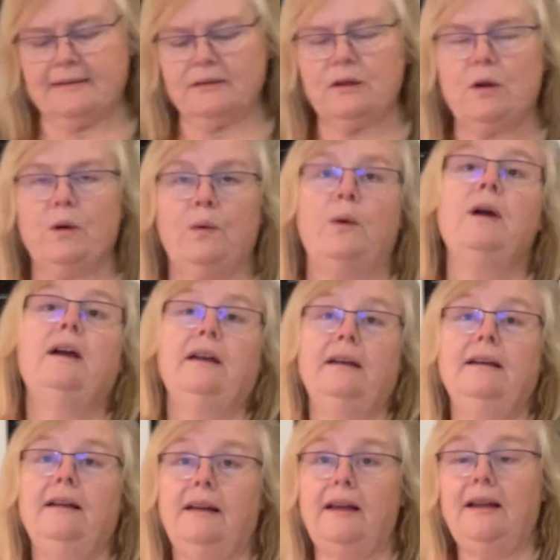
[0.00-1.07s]
So
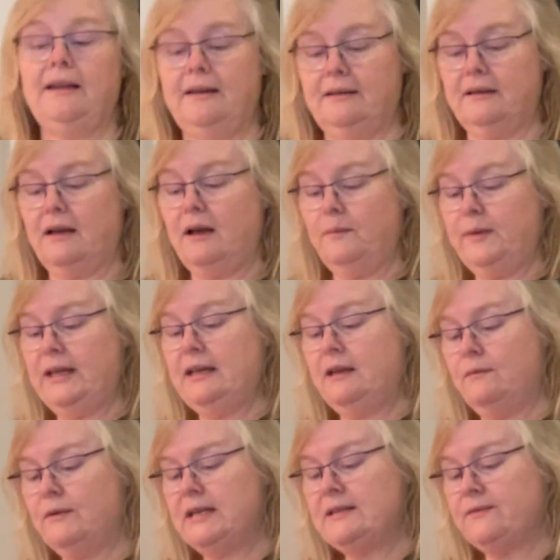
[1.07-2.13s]
I'll be
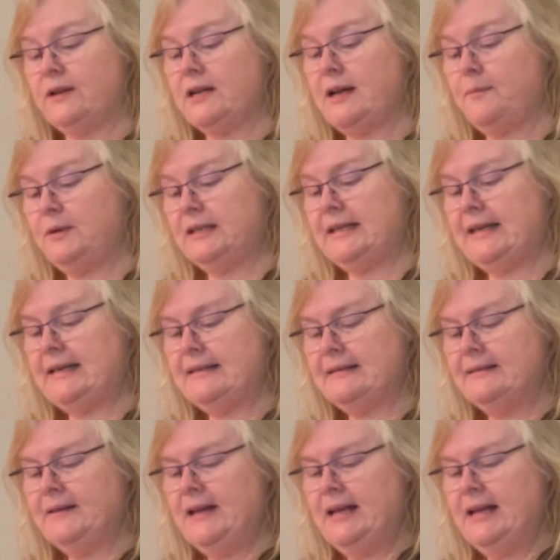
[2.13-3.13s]
eating rice for a couple of days.